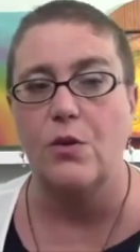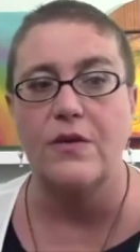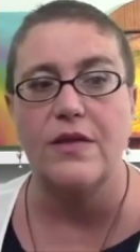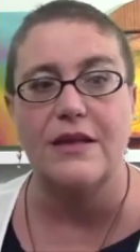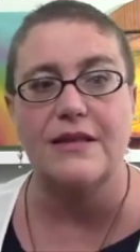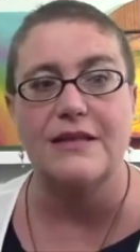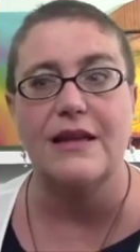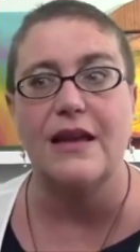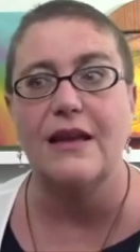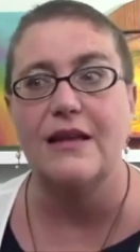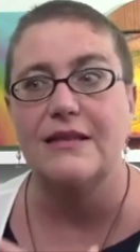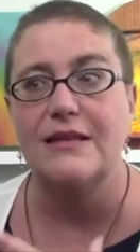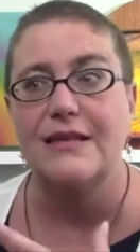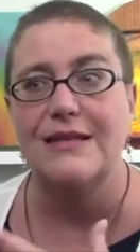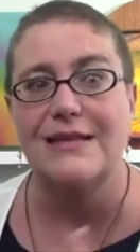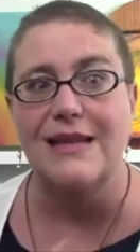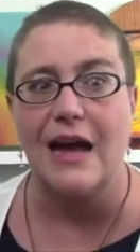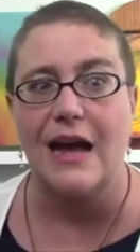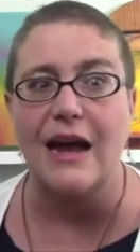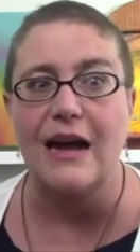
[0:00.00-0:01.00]
or that's uh,
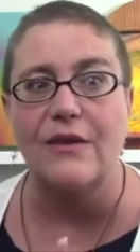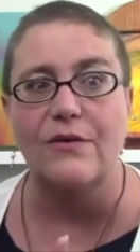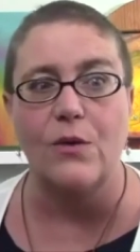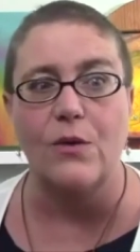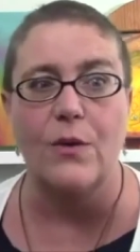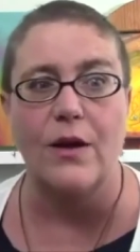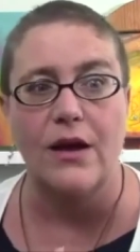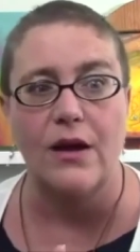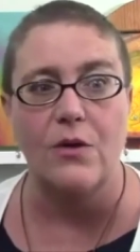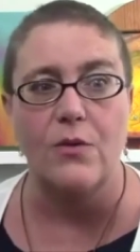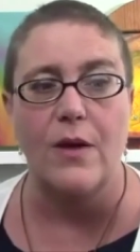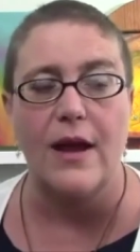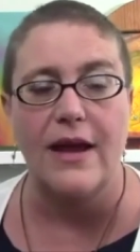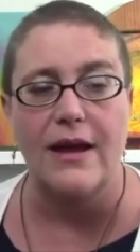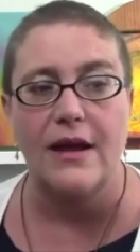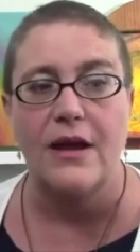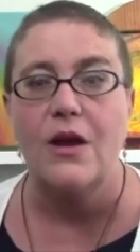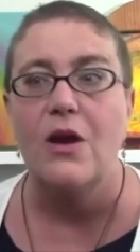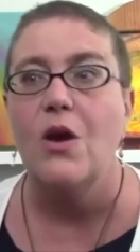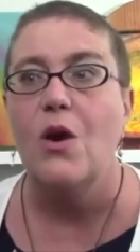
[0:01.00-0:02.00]
designed for wet and wet.
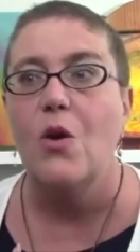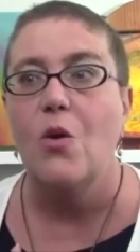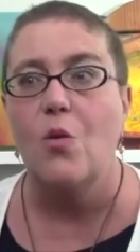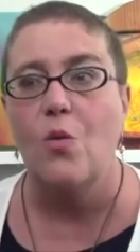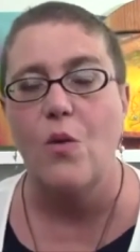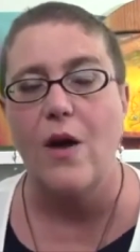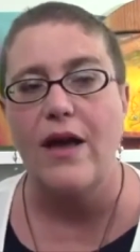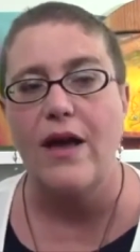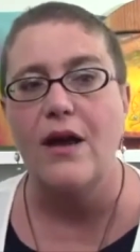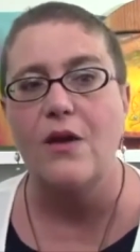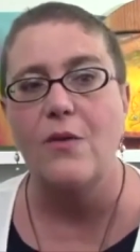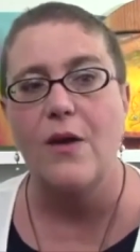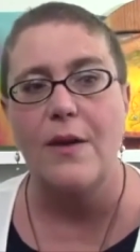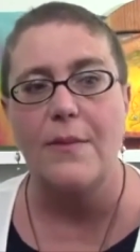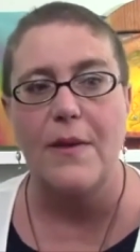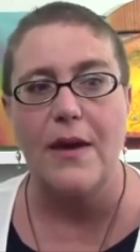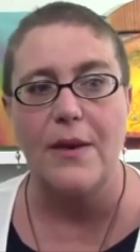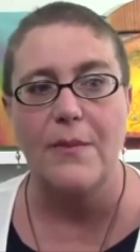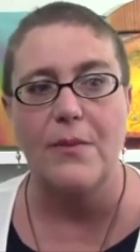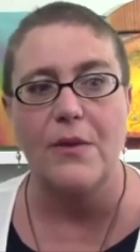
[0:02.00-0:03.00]
Wet and
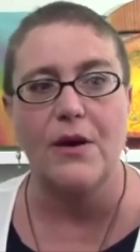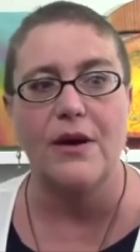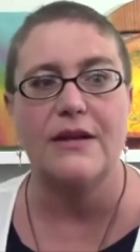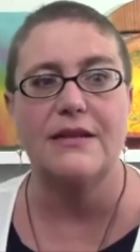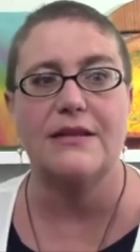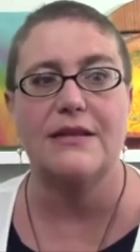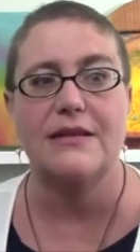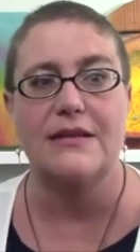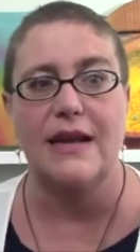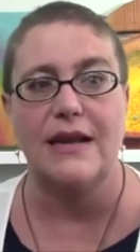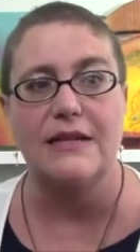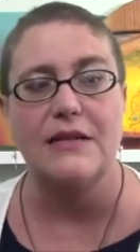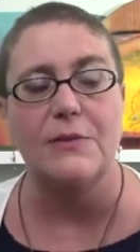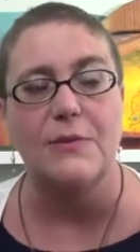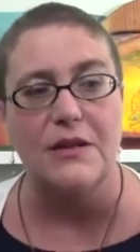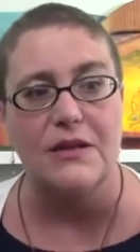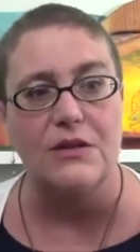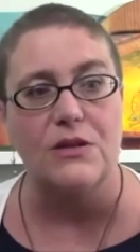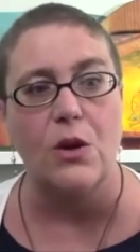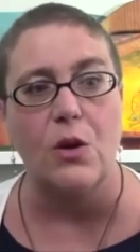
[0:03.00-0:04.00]
wet paper is designed to
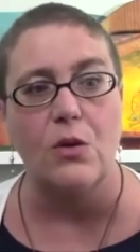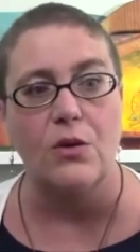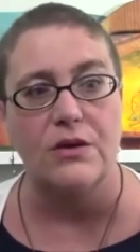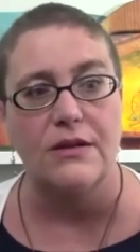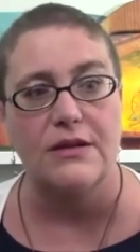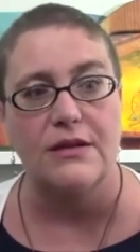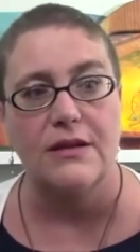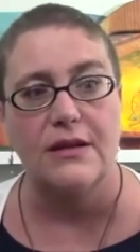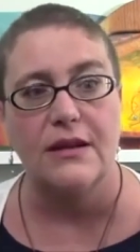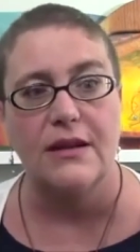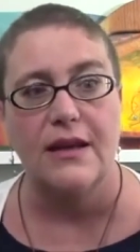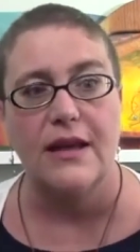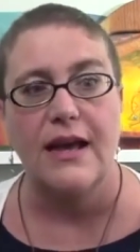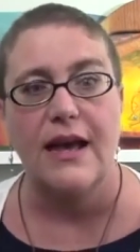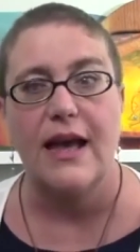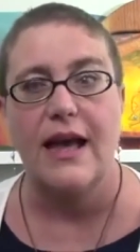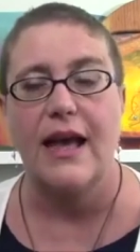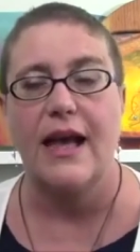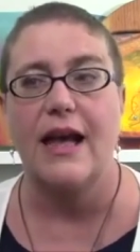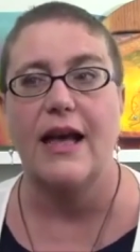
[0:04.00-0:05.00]
be soaked.
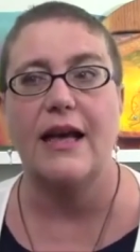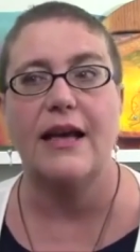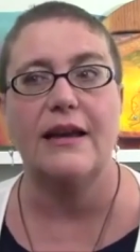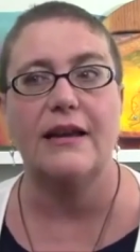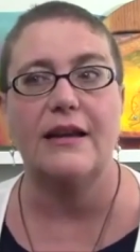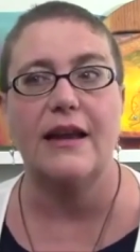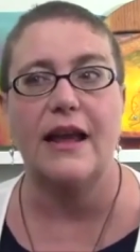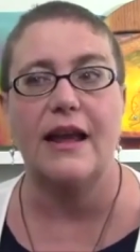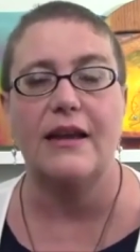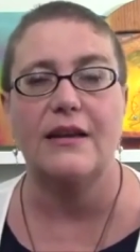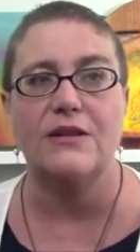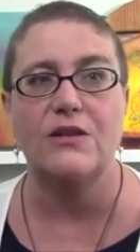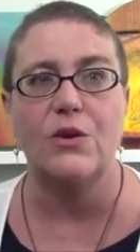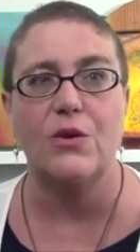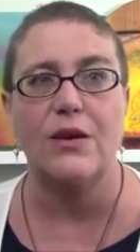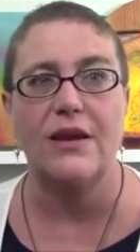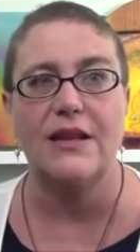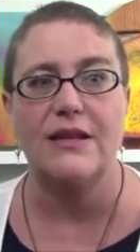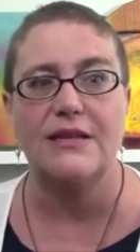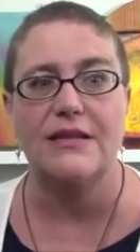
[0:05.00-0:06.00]
And, and
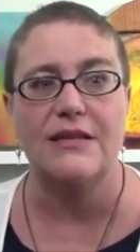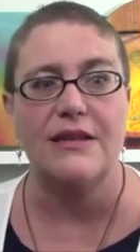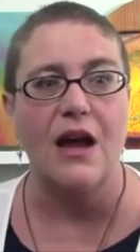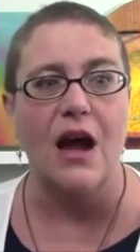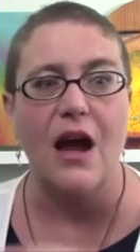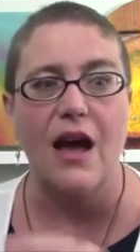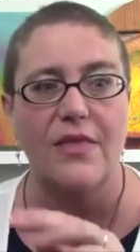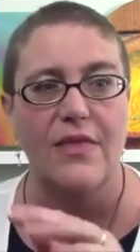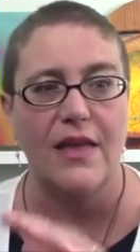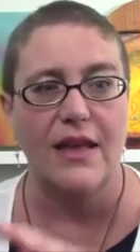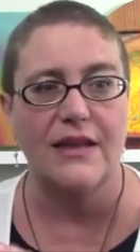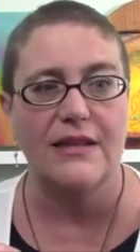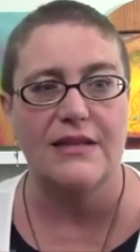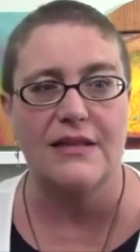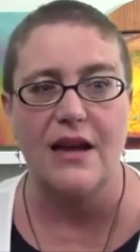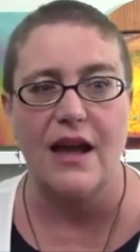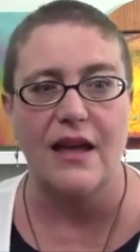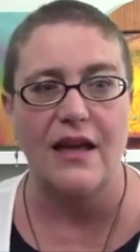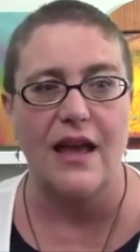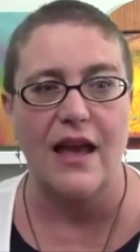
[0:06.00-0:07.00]
so it's not,
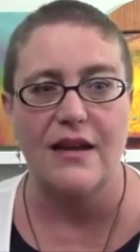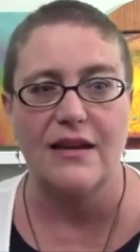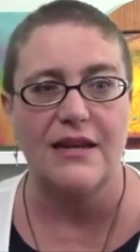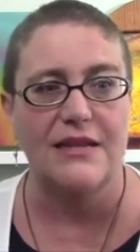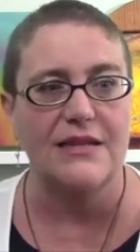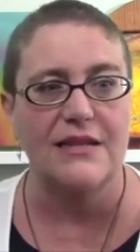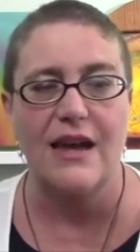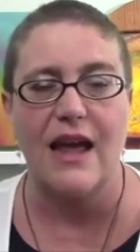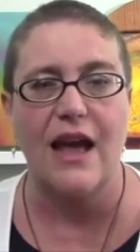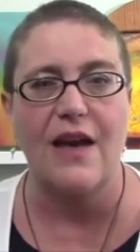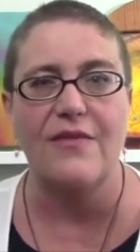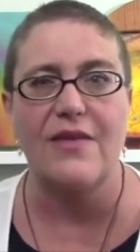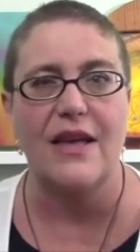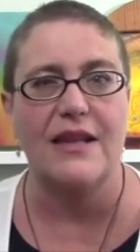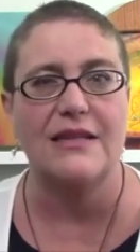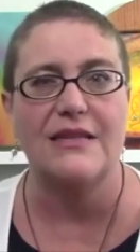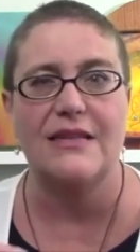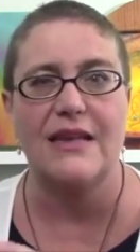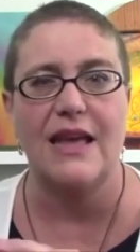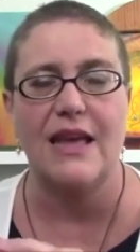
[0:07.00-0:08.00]
it's not, doesn't have
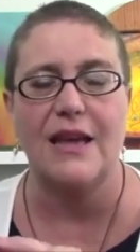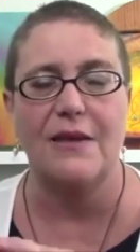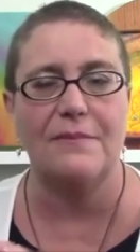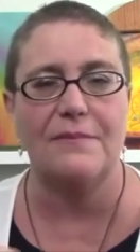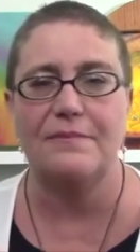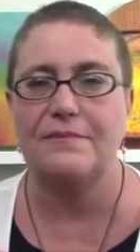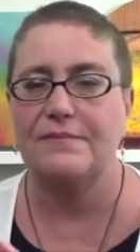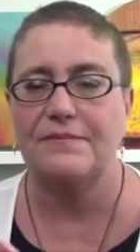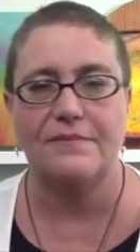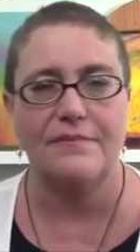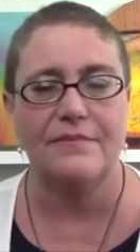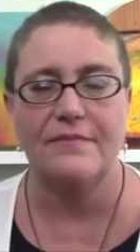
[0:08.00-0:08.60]
that same